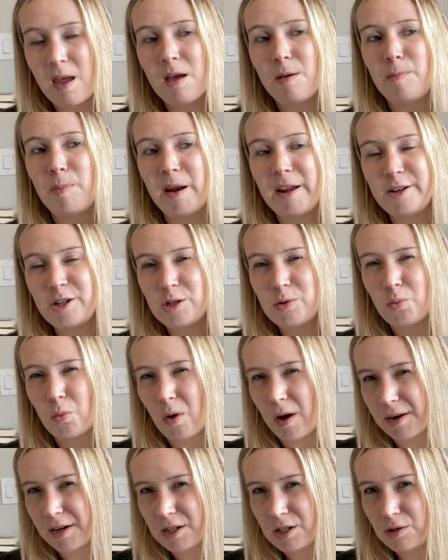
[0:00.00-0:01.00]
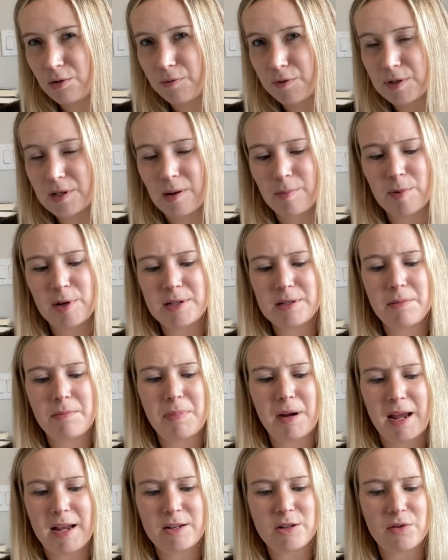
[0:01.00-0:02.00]
but I just wanted to for some reason,
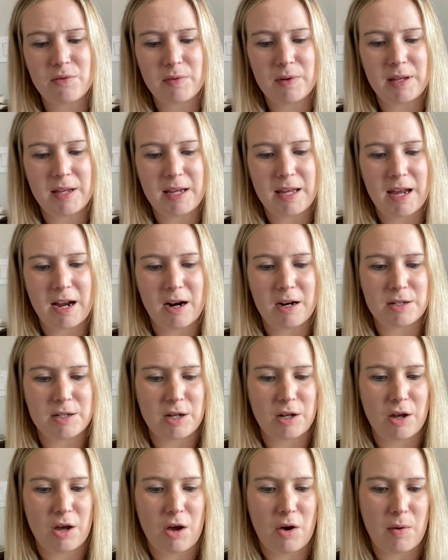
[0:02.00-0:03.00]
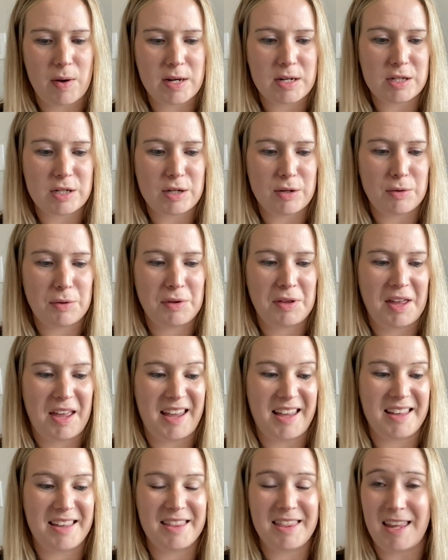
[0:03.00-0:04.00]
but I don't really care to go and do
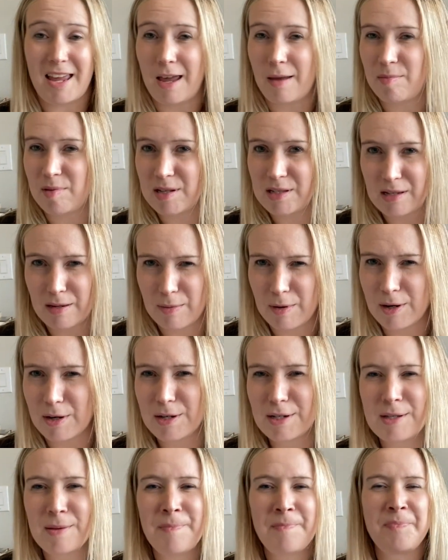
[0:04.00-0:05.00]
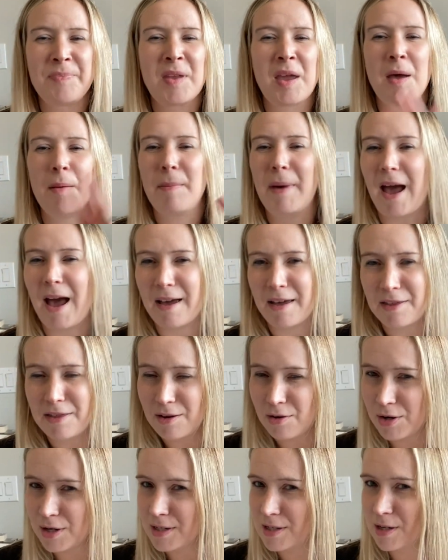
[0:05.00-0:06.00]
like the ABC Murders by Agatha
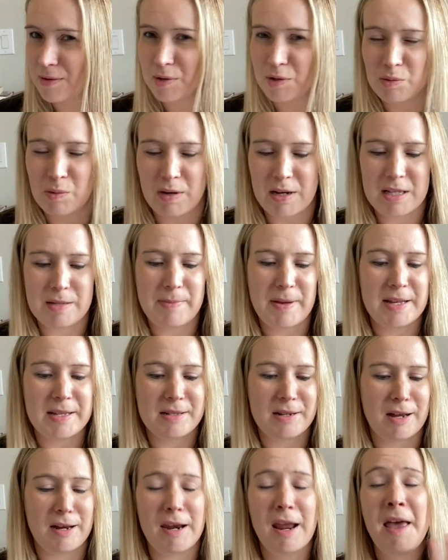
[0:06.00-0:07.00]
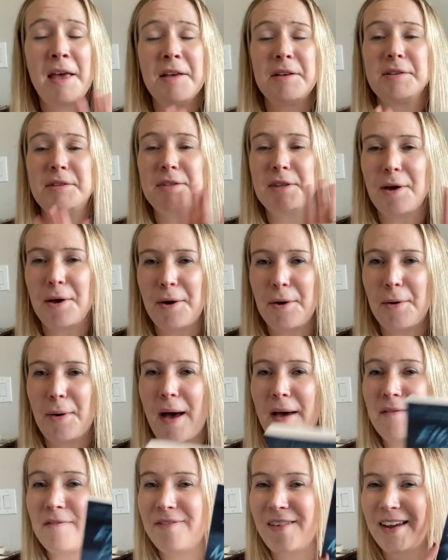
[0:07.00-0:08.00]
Christie, which one is based on. So
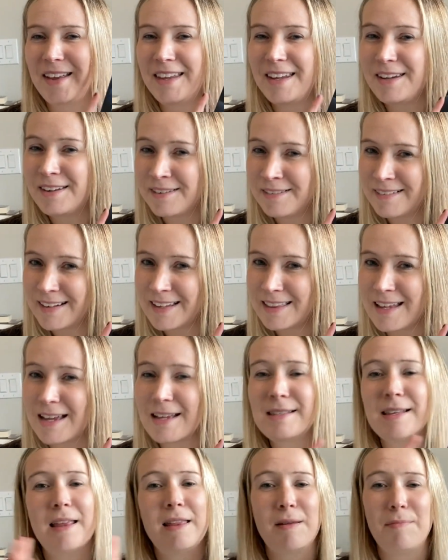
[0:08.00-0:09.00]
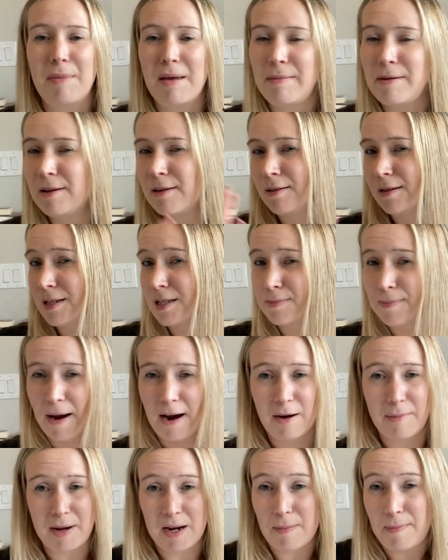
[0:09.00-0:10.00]
I'm finally gonna read this, and then maybe it'll inspire
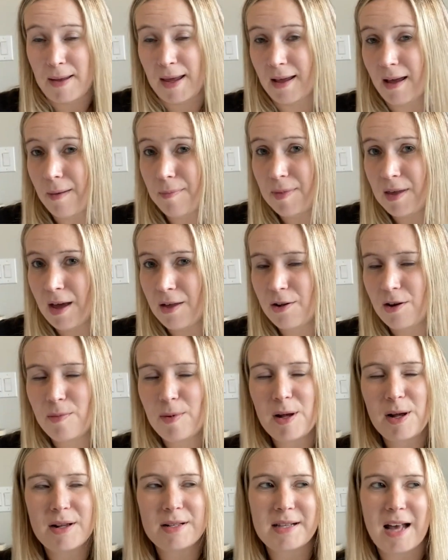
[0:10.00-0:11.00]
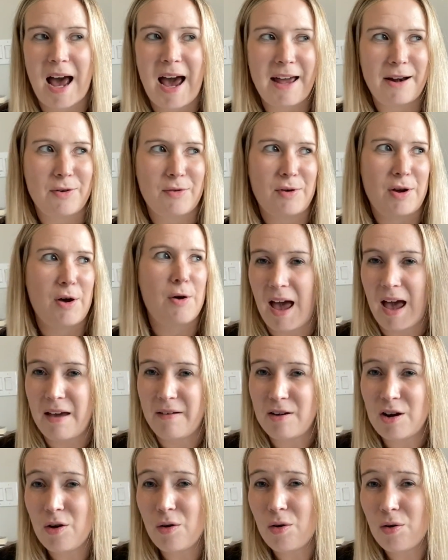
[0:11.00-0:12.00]
me to pick up the other books. I don't know. I
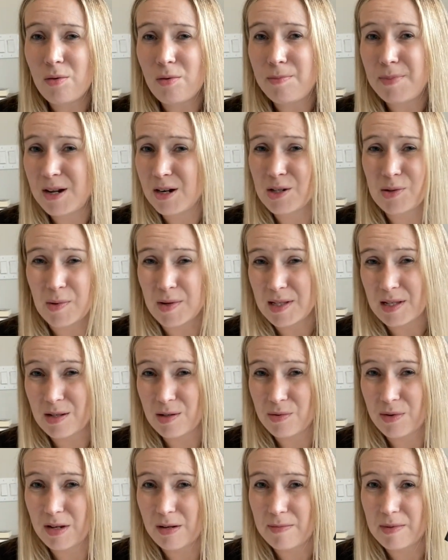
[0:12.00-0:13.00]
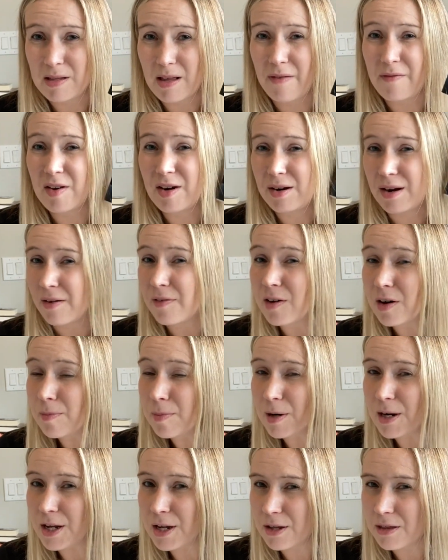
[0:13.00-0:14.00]
know Peter Swanson's really beloved, and I've heard
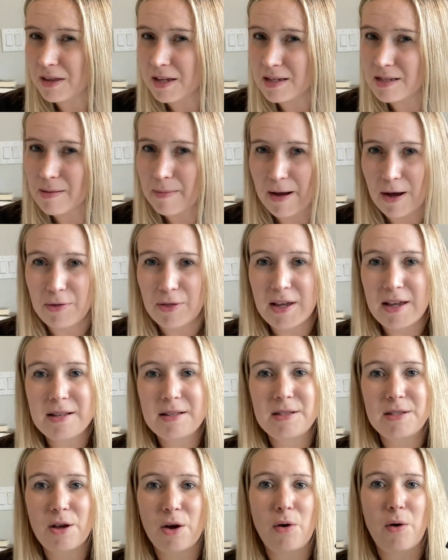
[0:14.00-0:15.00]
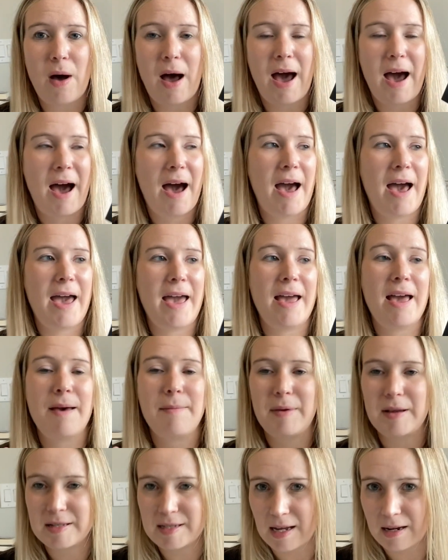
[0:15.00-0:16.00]
pretty good things about this, so I am
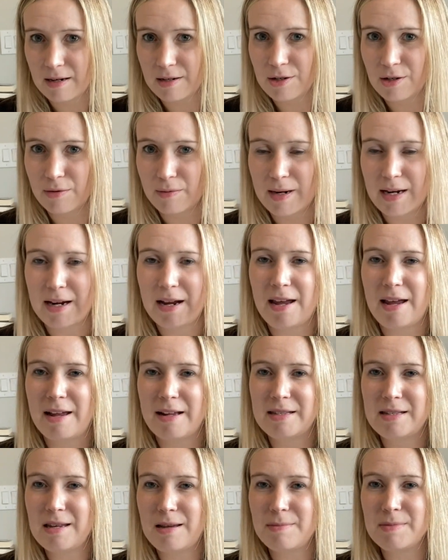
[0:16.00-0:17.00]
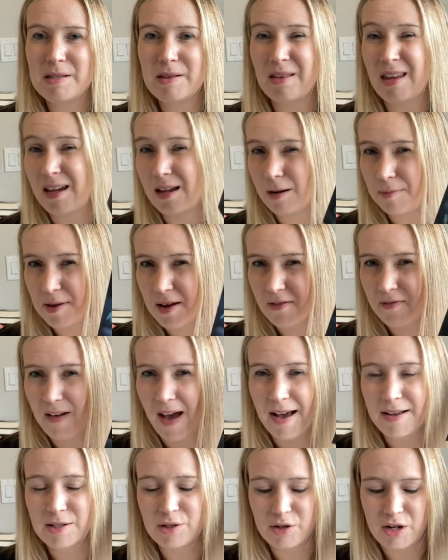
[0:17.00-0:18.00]
excited to read it. It seems like it'll be a
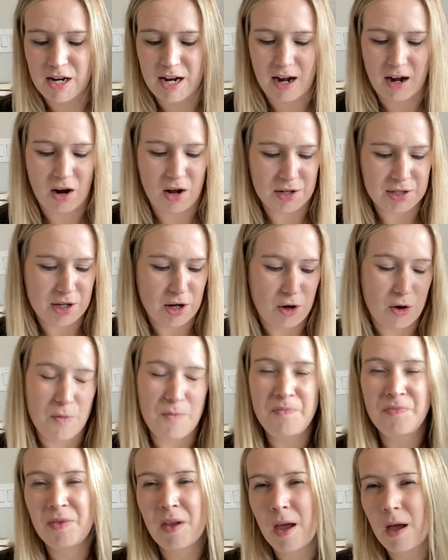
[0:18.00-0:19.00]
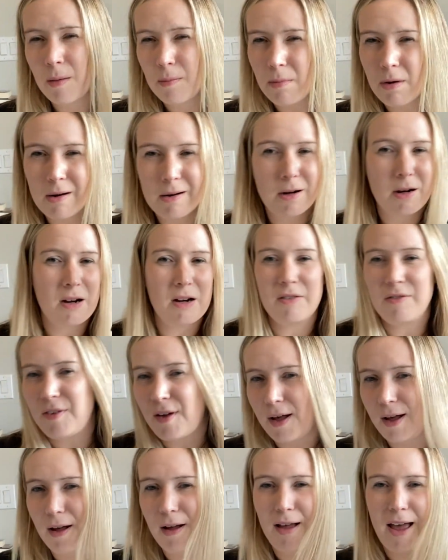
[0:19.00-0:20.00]
fast read, and also murder,
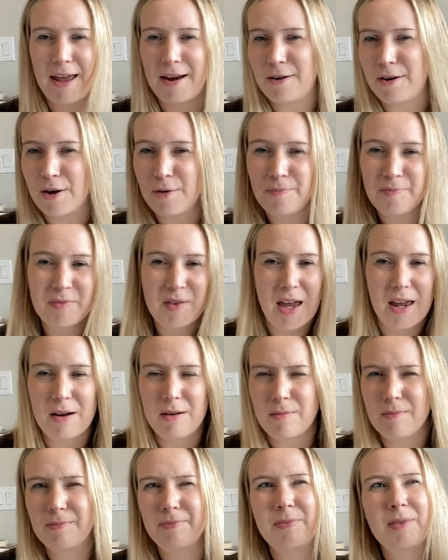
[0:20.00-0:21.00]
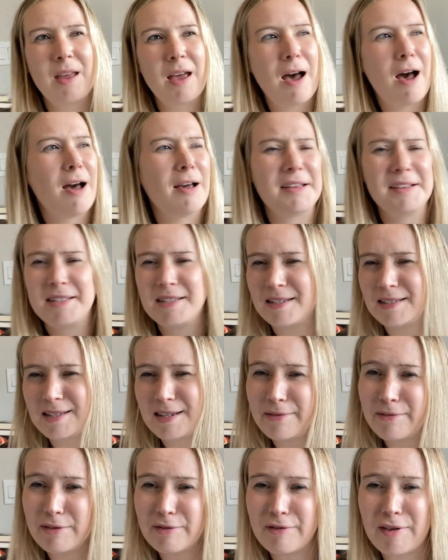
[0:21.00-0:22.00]
fall, I don't know, kind of, August isn't
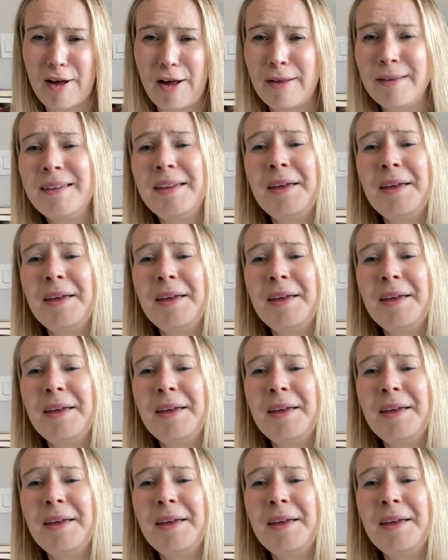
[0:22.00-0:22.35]
even fall,